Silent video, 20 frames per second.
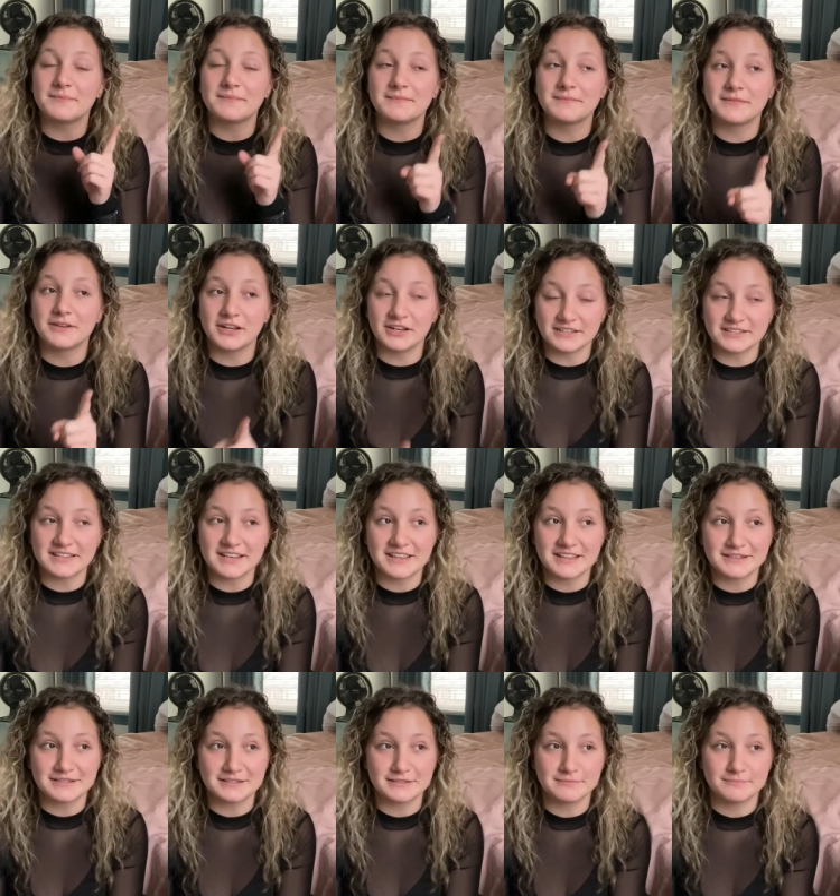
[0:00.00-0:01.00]
gonna say
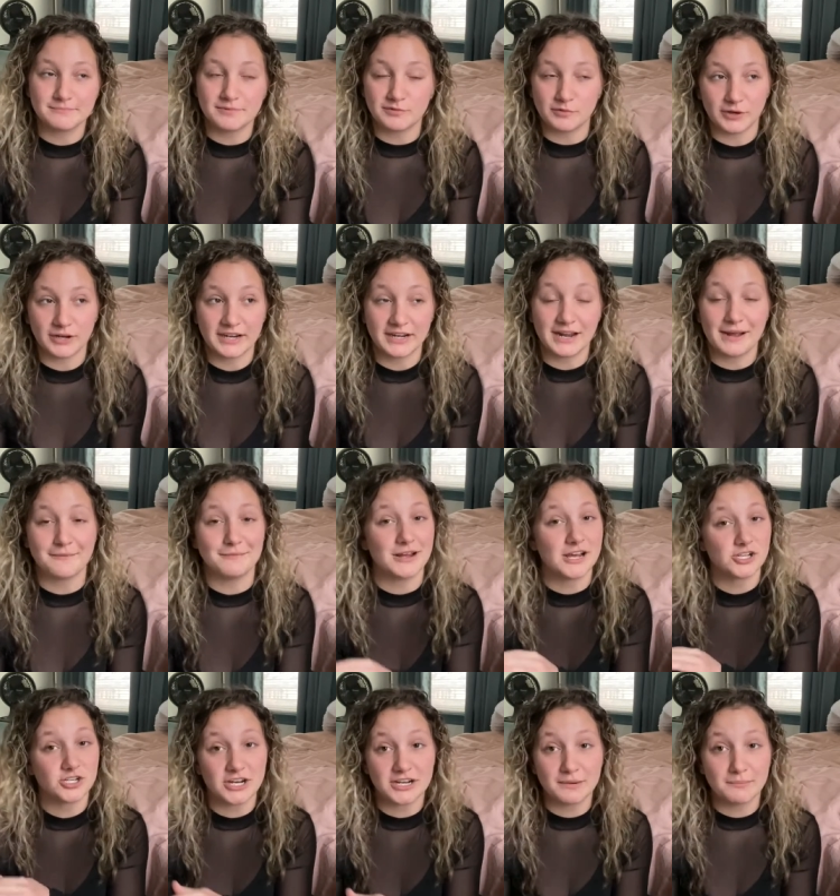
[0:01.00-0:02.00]
this beforehand i'm not
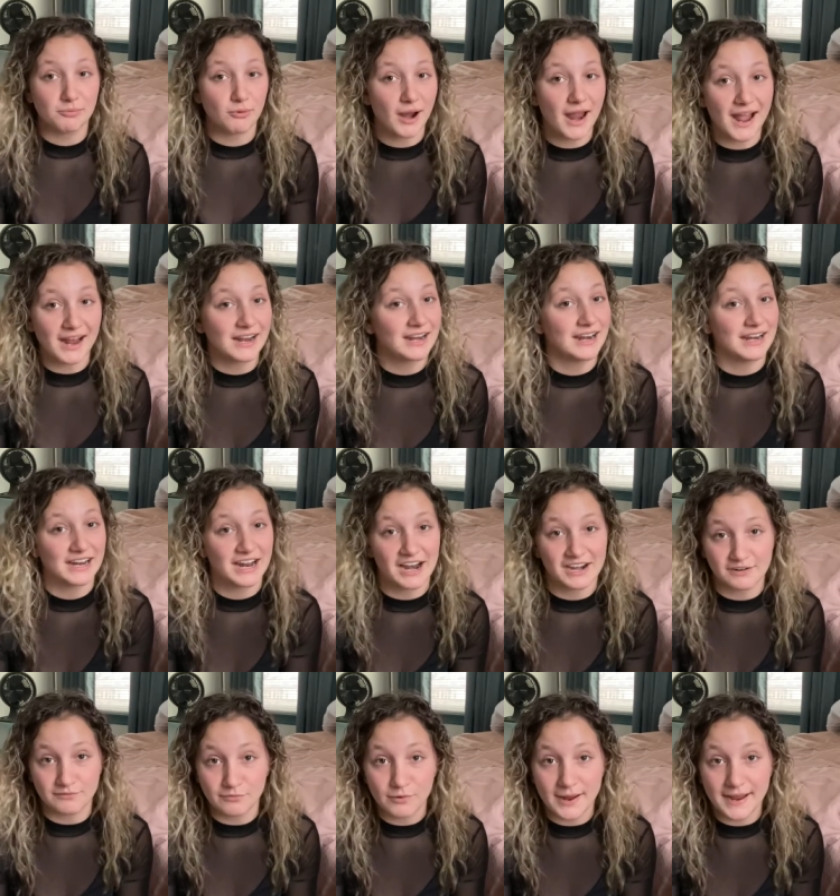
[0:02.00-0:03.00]
trying to brag in any kind
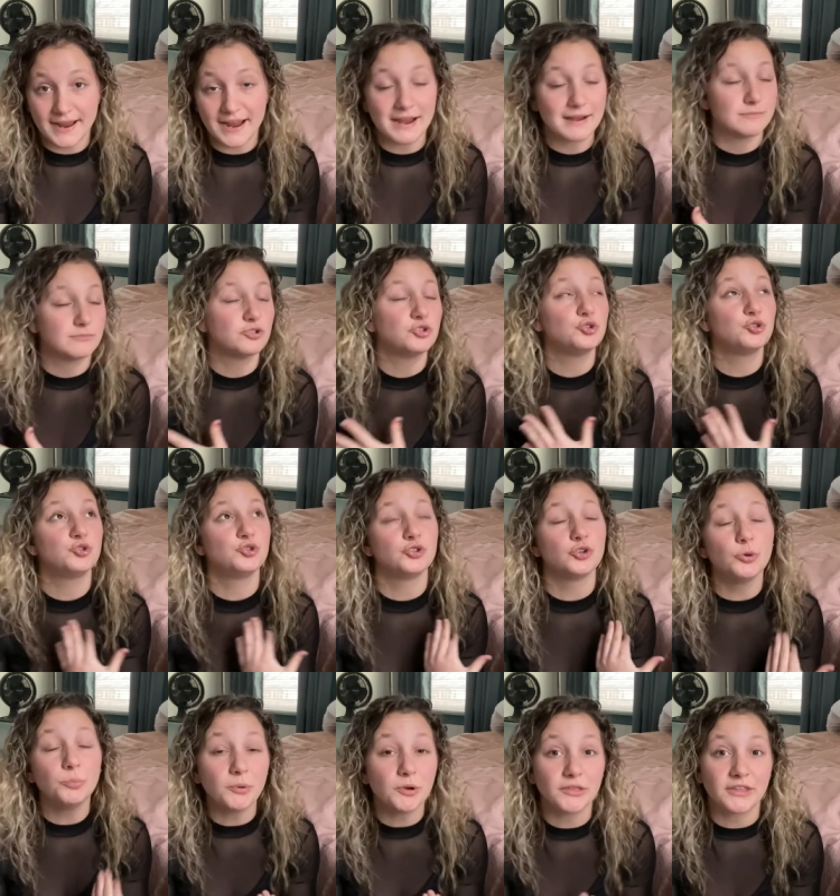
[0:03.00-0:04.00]
of way i'm
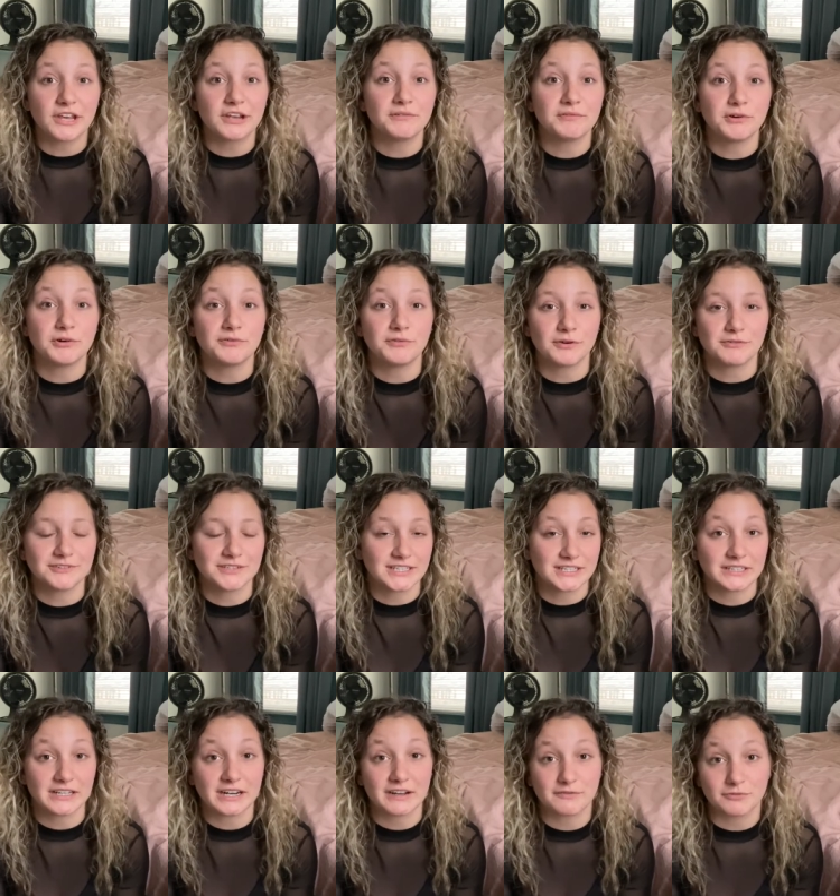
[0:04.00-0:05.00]
super thankful for everything that
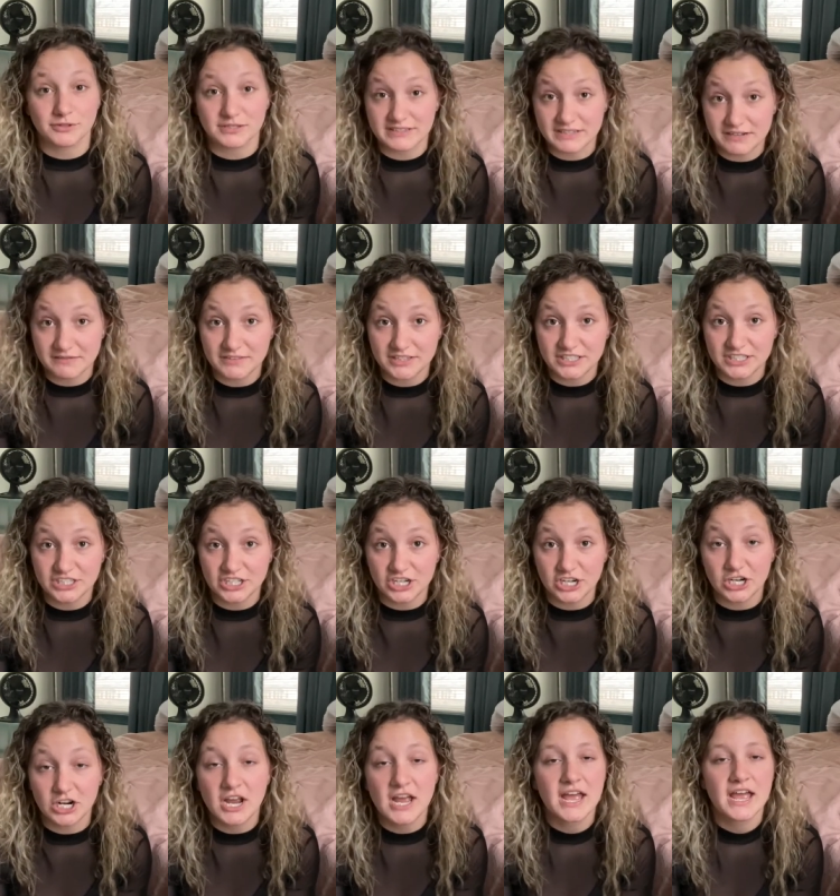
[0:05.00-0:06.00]
i've received this year
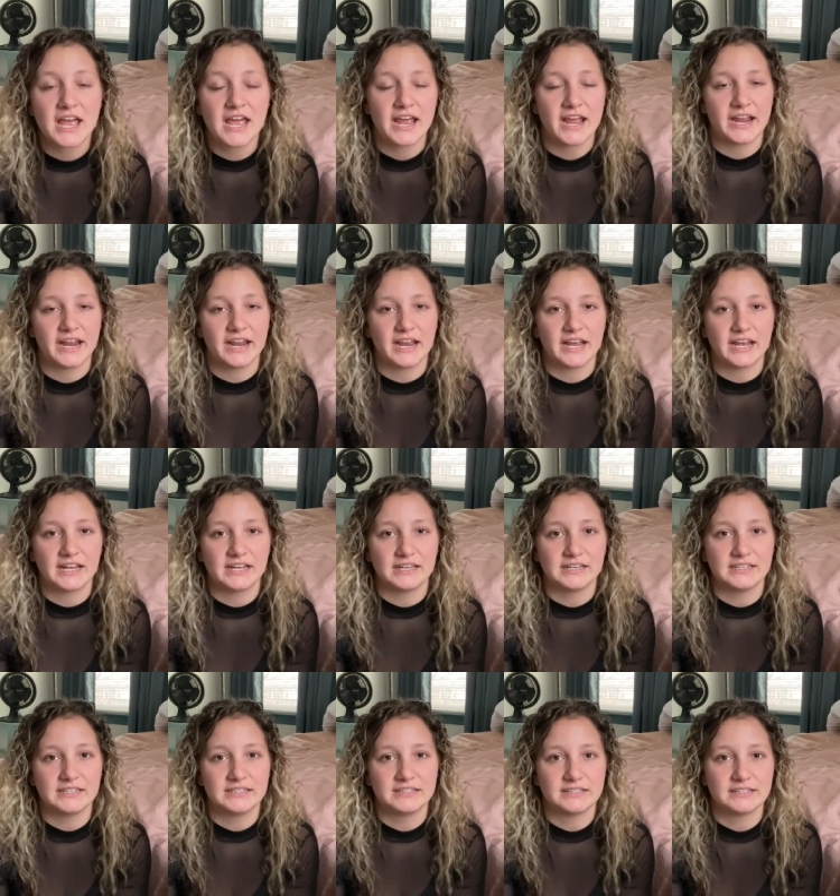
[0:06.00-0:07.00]

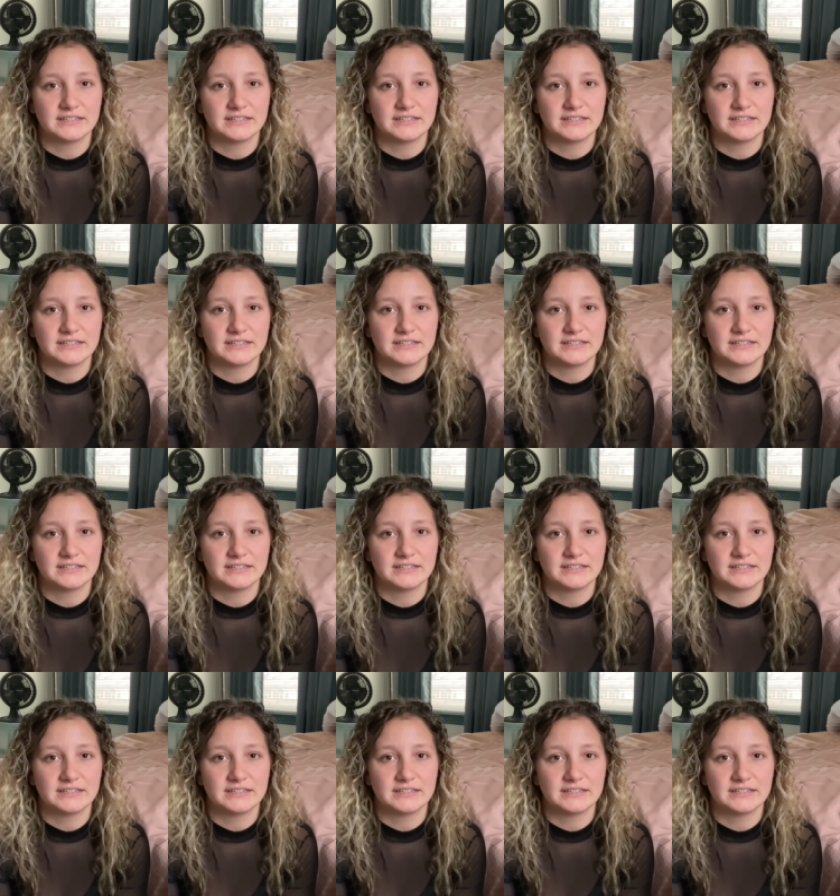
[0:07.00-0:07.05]
and